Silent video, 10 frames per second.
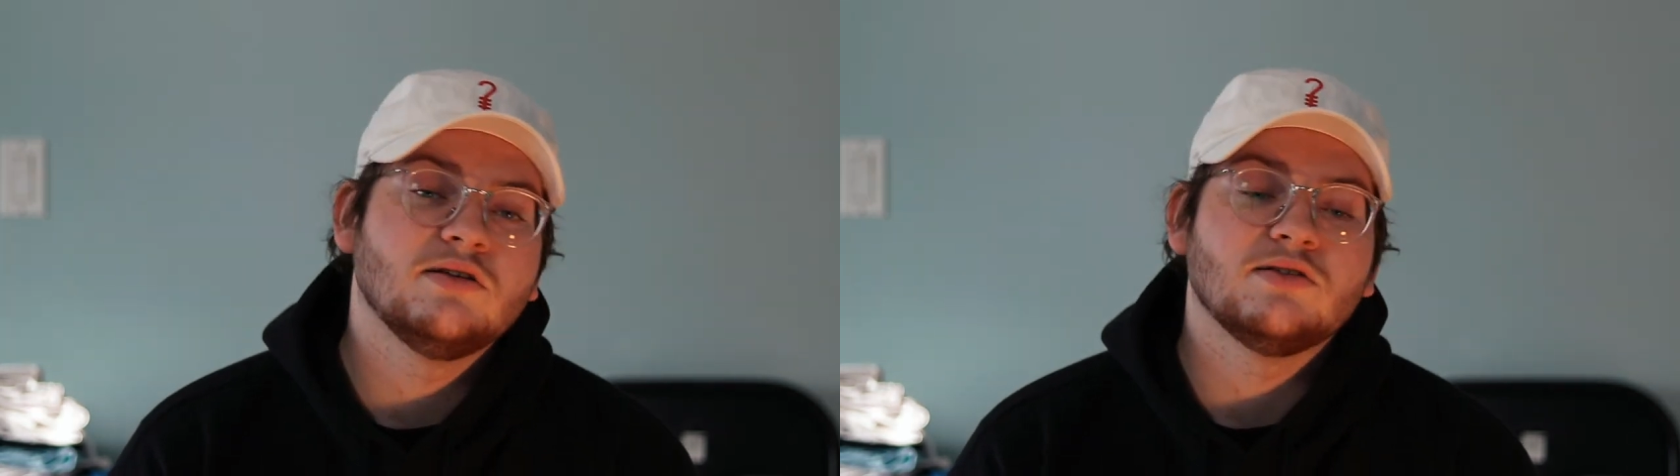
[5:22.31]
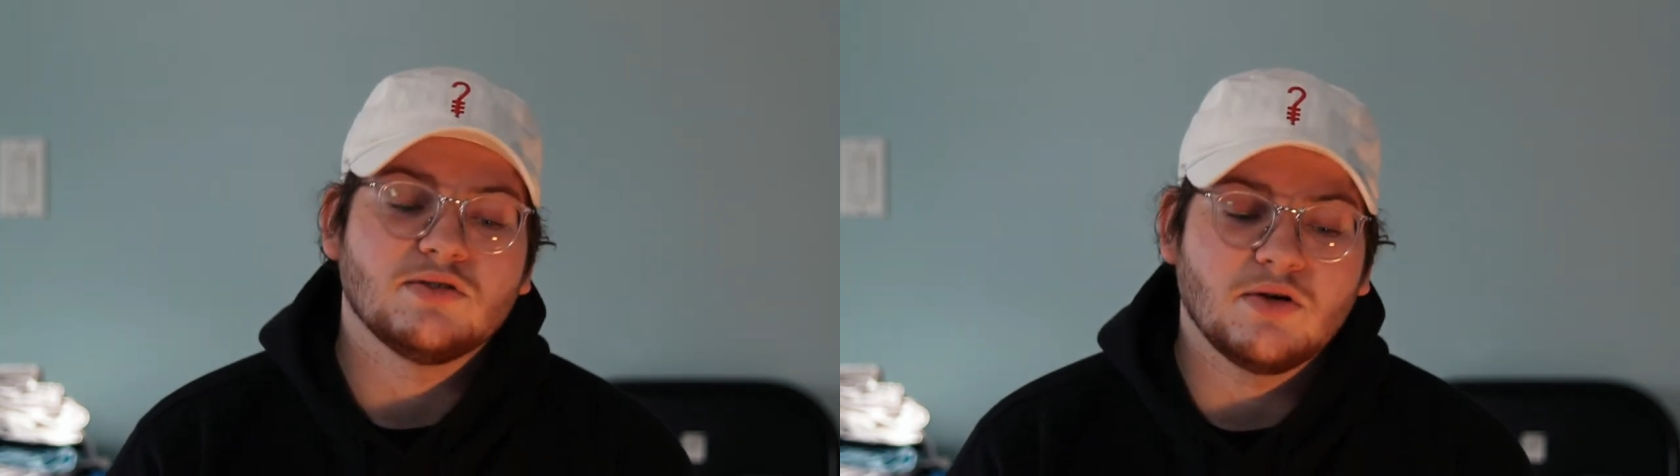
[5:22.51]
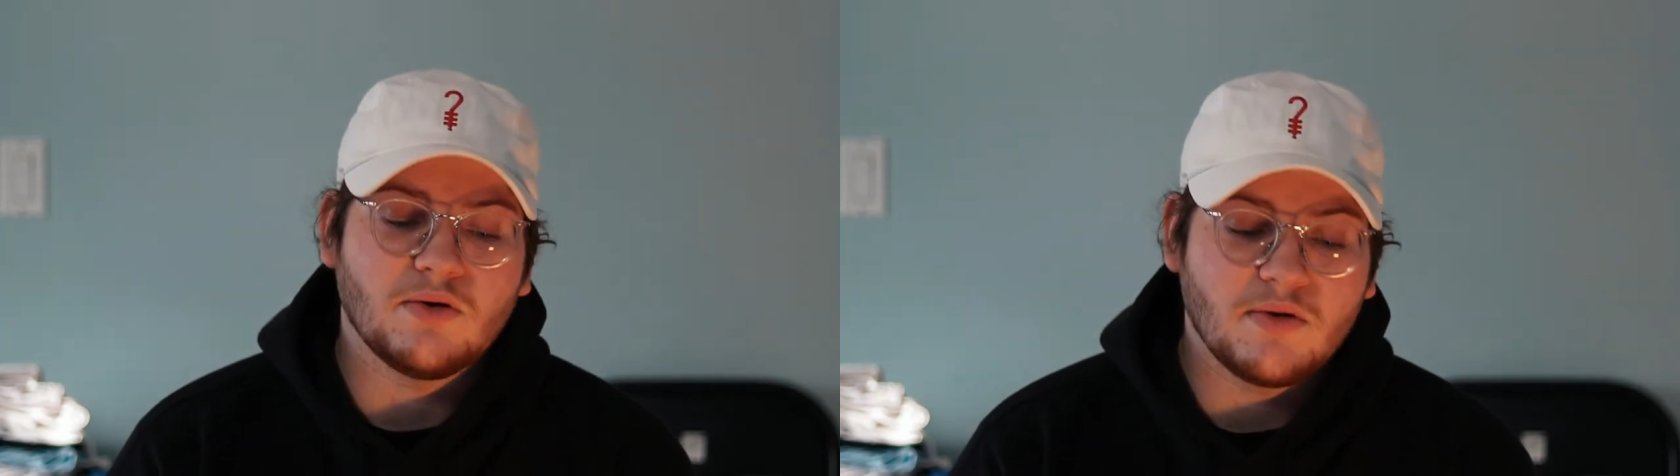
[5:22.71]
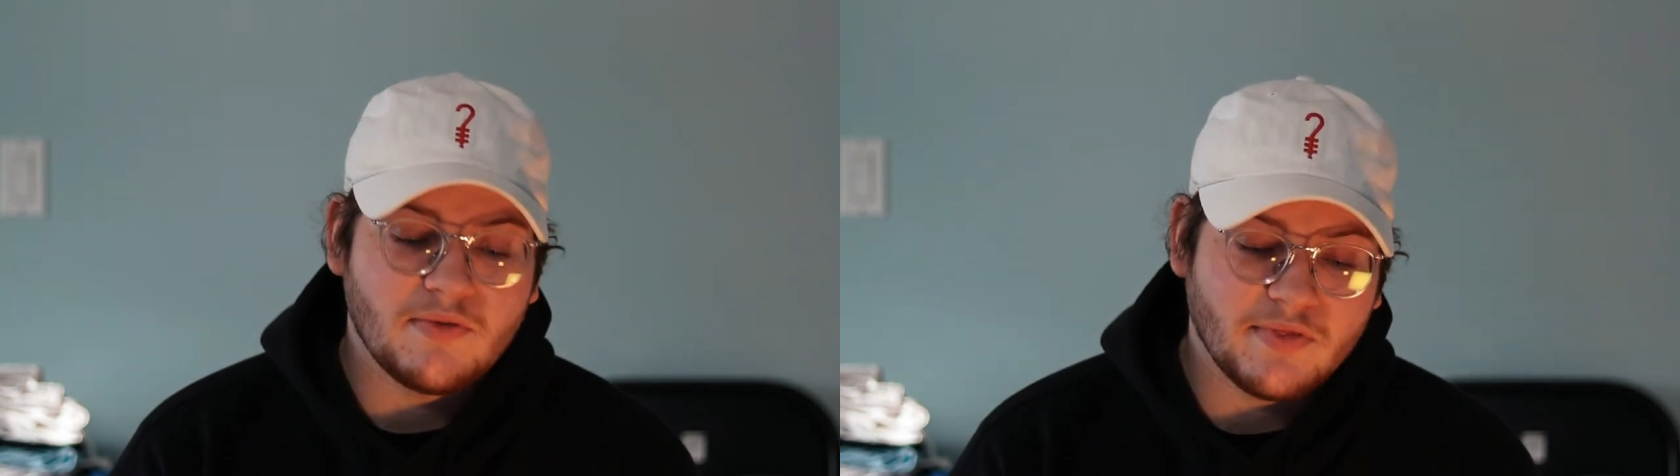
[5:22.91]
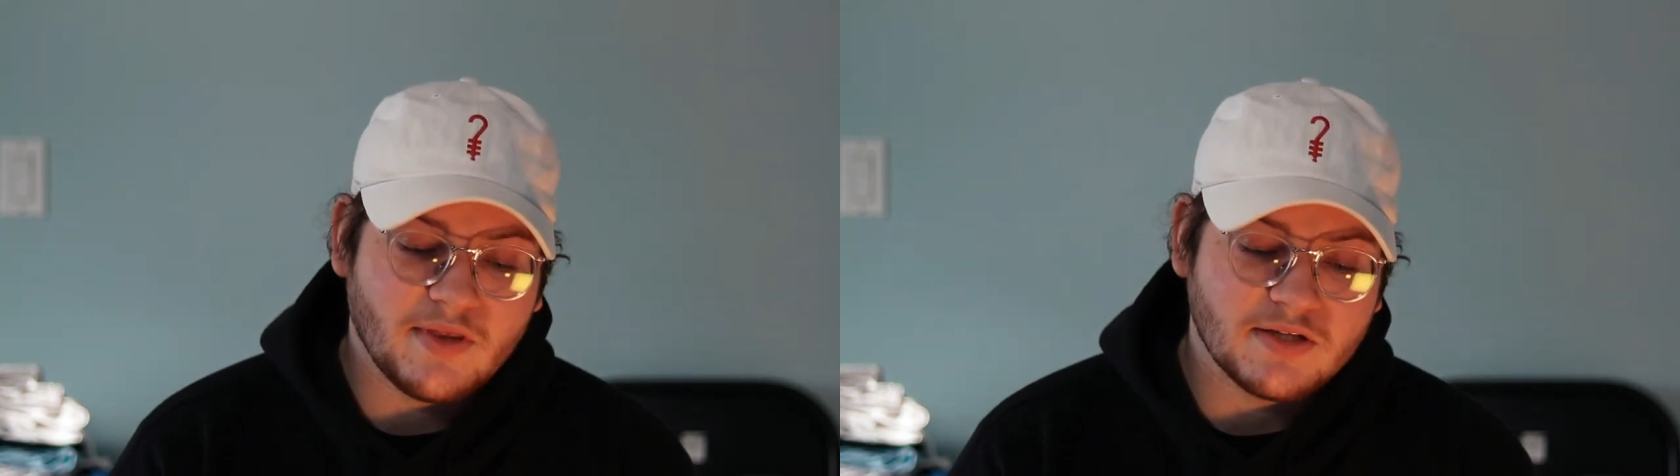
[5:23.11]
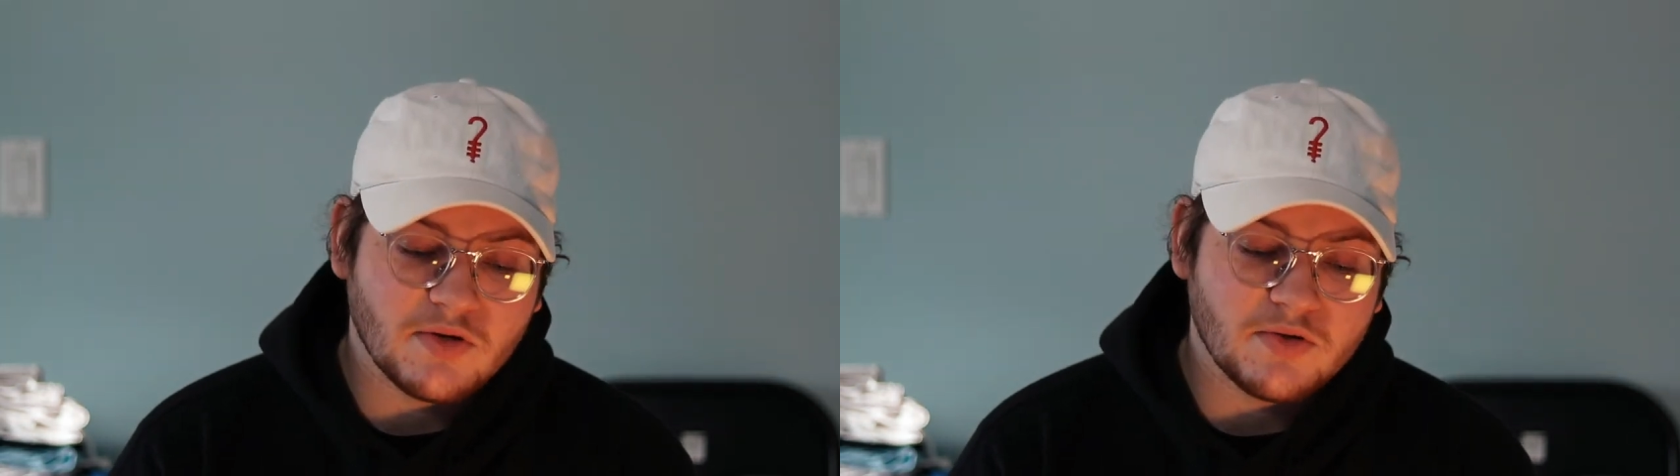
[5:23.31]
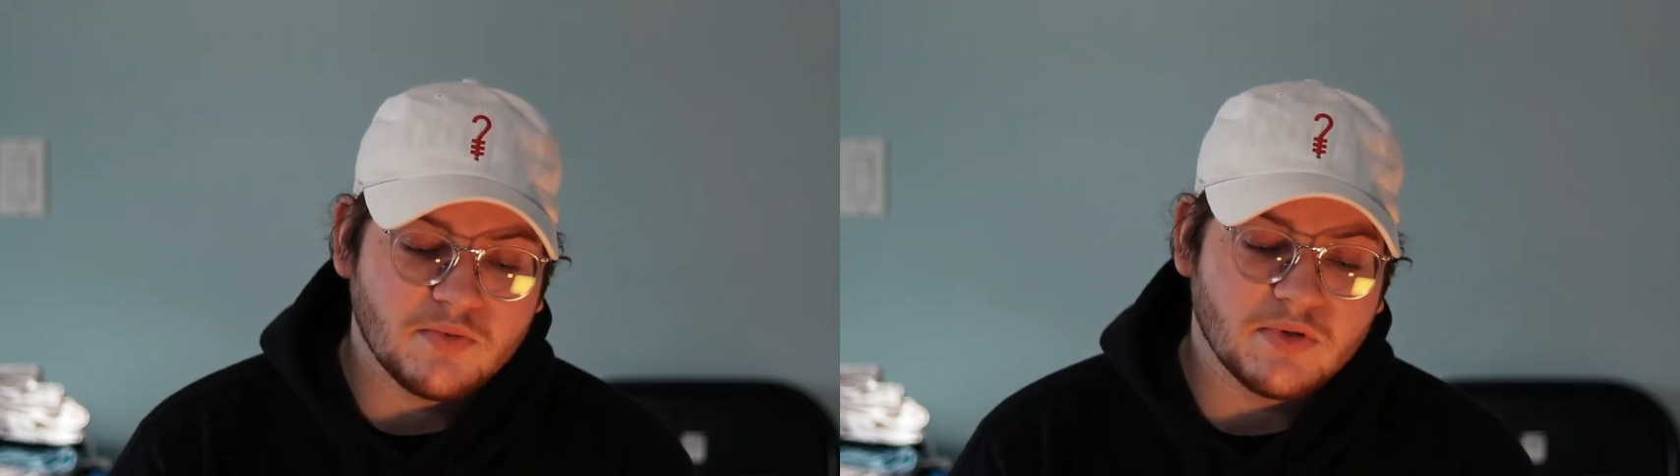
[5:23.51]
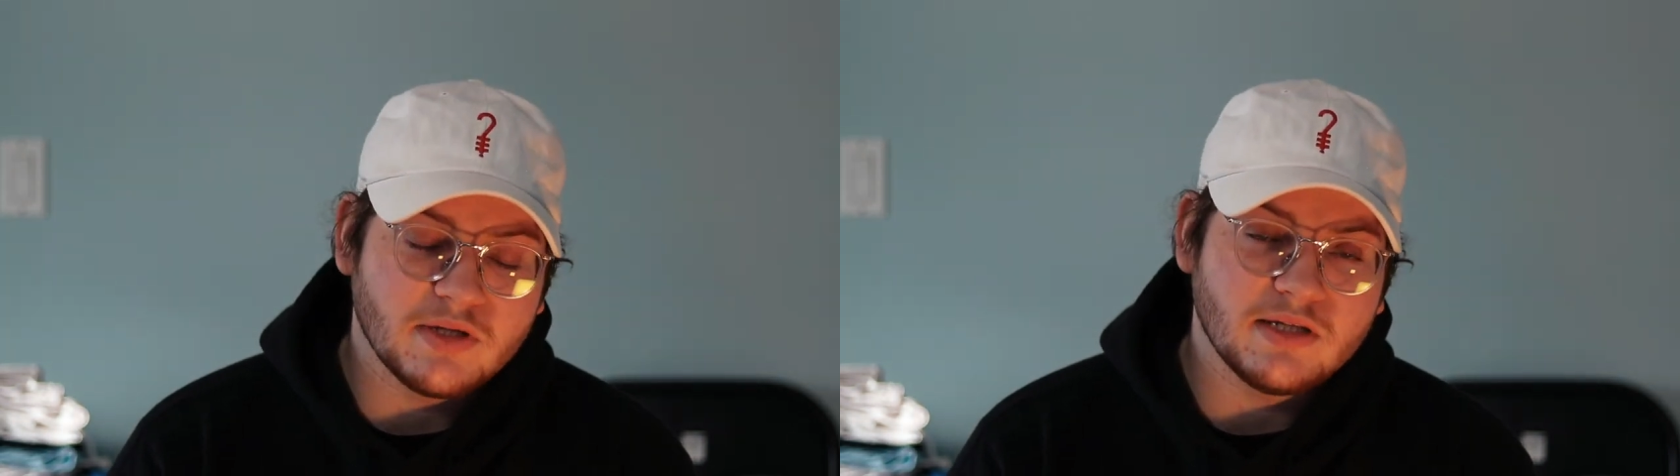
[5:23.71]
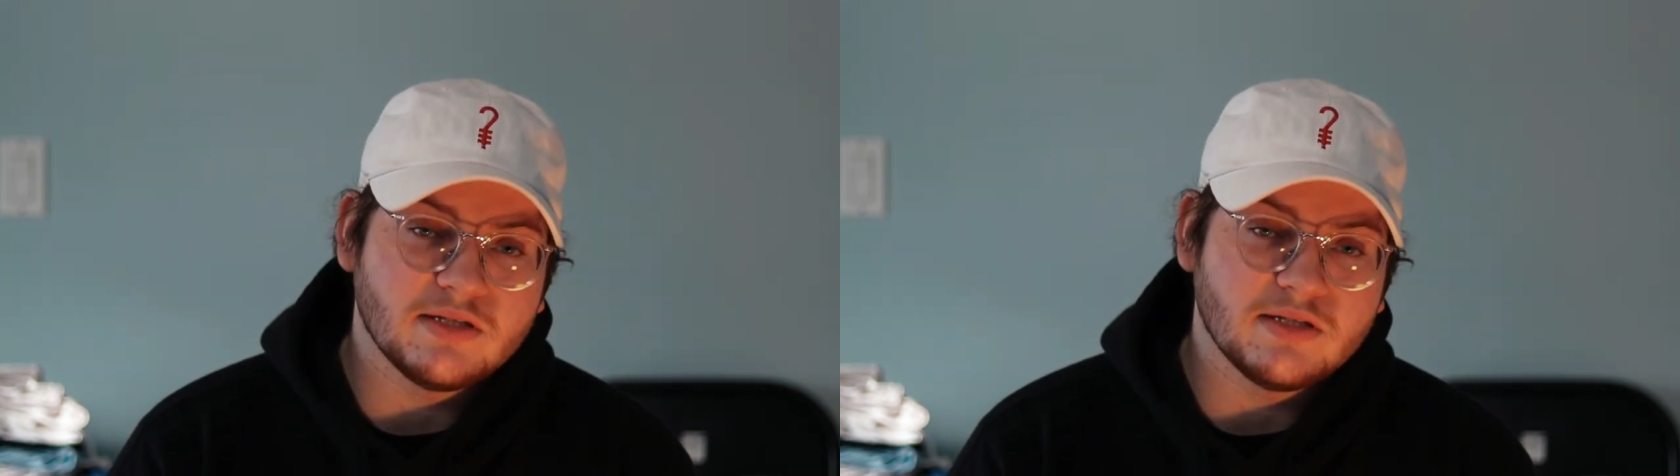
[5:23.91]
So that's all you really need